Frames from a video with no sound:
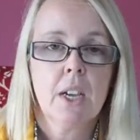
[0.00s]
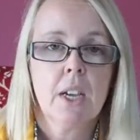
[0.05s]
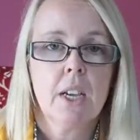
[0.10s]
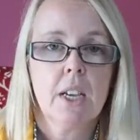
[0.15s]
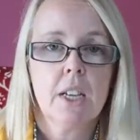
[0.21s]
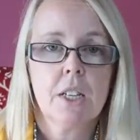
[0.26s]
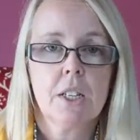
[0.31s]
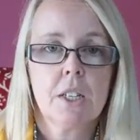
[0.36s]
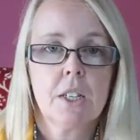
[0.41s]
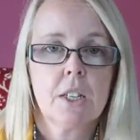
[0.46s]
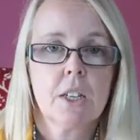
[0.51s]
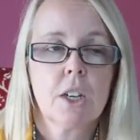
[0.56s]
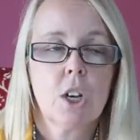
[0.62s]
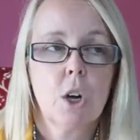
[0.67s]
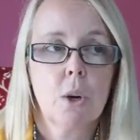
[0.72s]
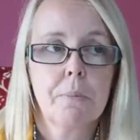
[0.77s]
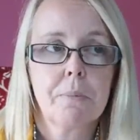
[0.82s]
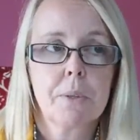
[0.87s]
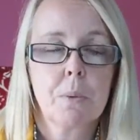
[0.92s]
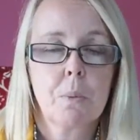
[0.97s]
It
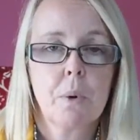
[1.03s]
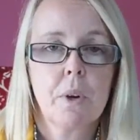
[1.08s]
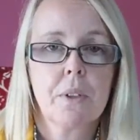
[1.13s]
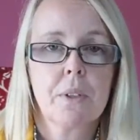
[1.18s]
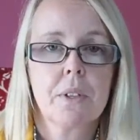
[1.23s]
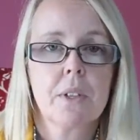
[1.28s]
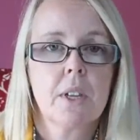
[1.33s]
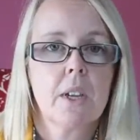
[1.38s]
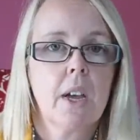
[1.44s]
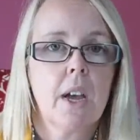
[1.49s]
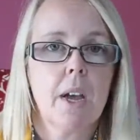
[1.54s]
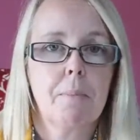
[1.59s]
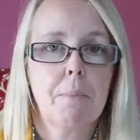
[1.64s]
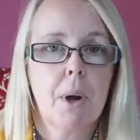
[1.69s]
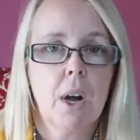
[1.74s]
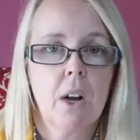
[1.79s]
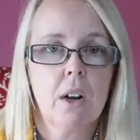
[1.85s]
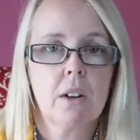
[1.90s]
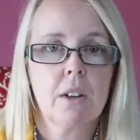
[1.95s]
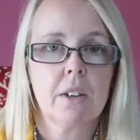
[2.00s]
comes with a
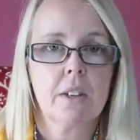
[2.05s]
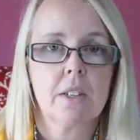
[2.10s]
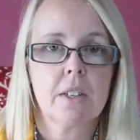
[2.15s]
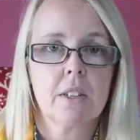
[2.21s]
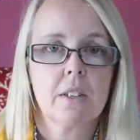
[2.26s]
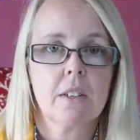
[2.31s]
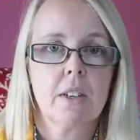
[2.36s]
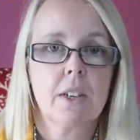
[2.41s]
pocket